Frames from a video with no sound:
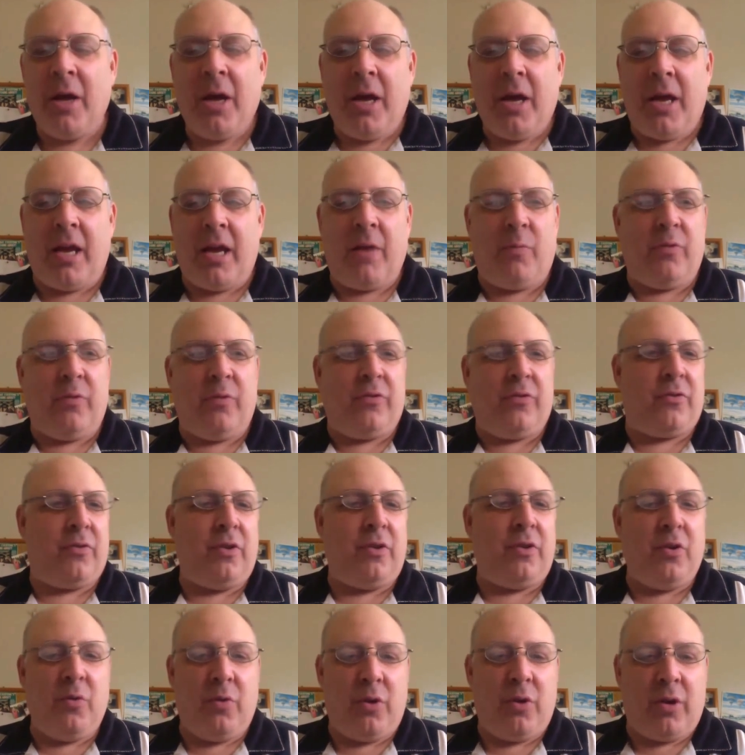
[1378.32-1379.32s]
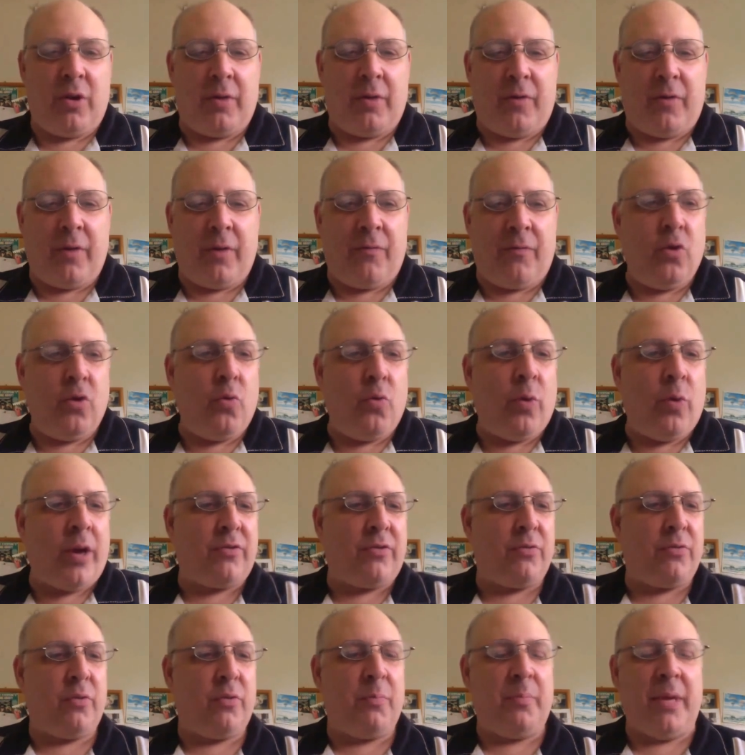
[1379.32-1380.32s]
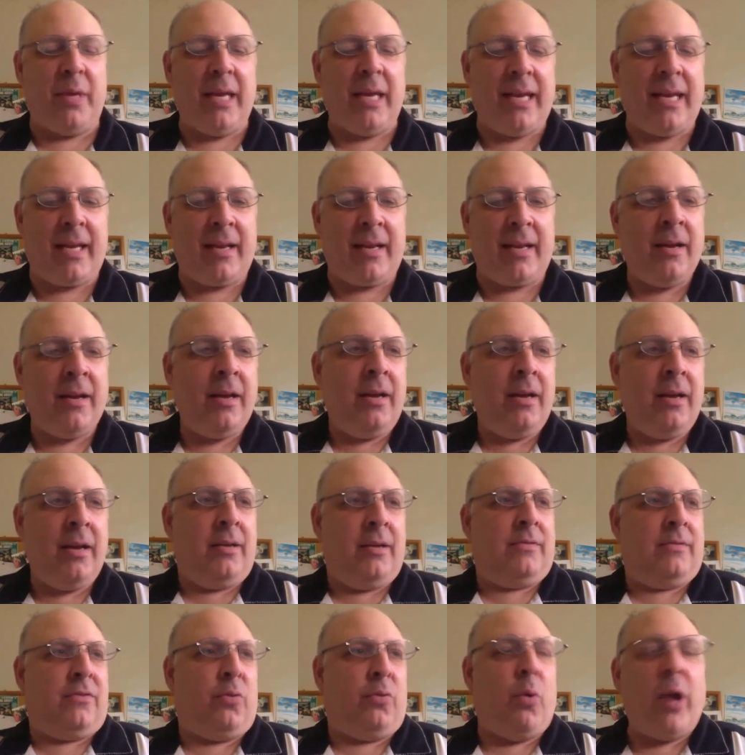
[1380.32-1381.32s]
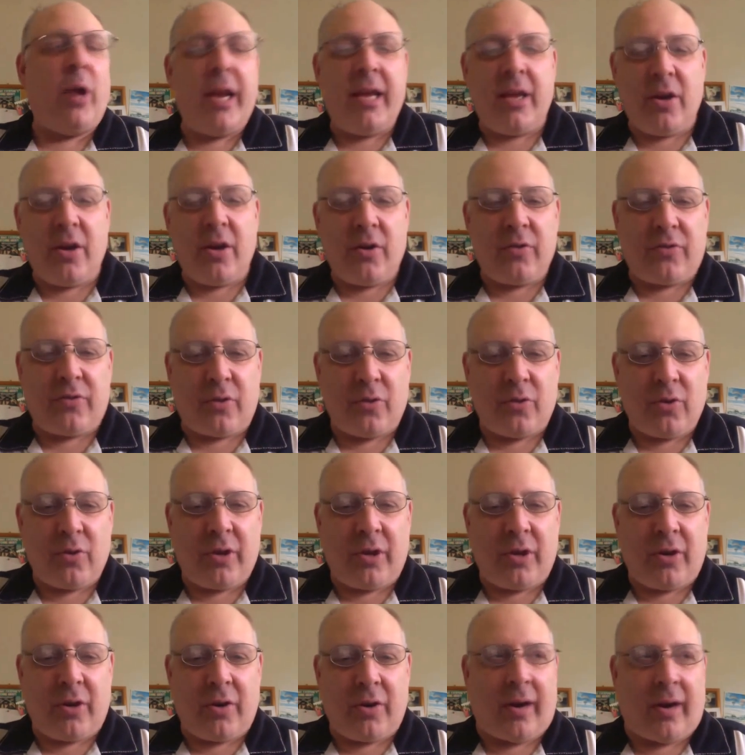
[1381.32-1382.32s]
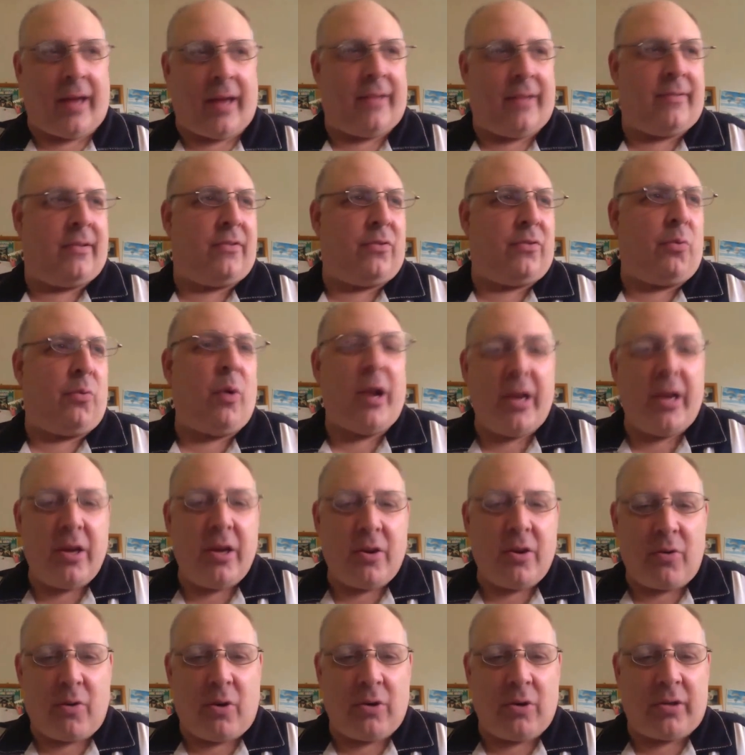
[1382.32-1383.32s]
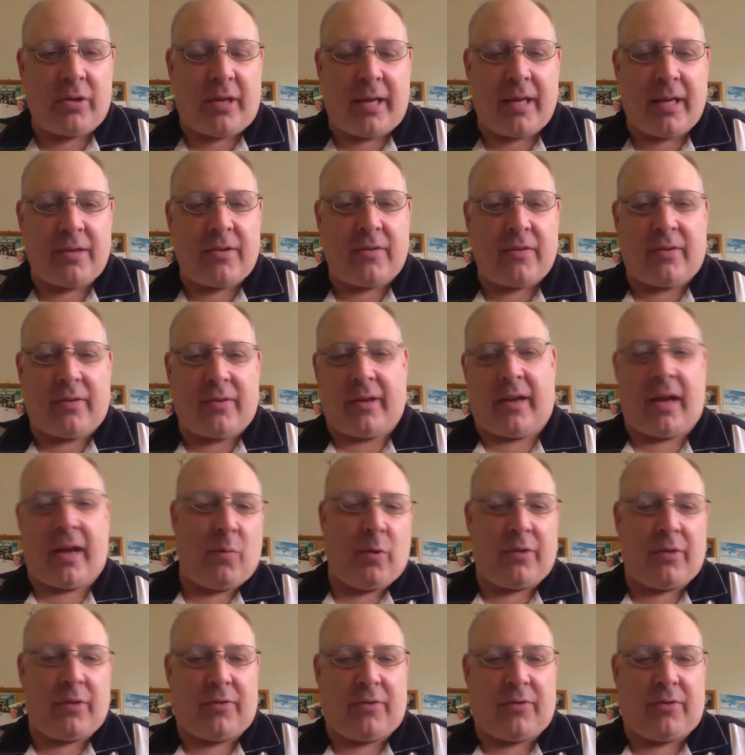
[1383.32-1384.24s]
if you went to a meeting 20 years earlier as a 20-year-old kid, just like, hey, what's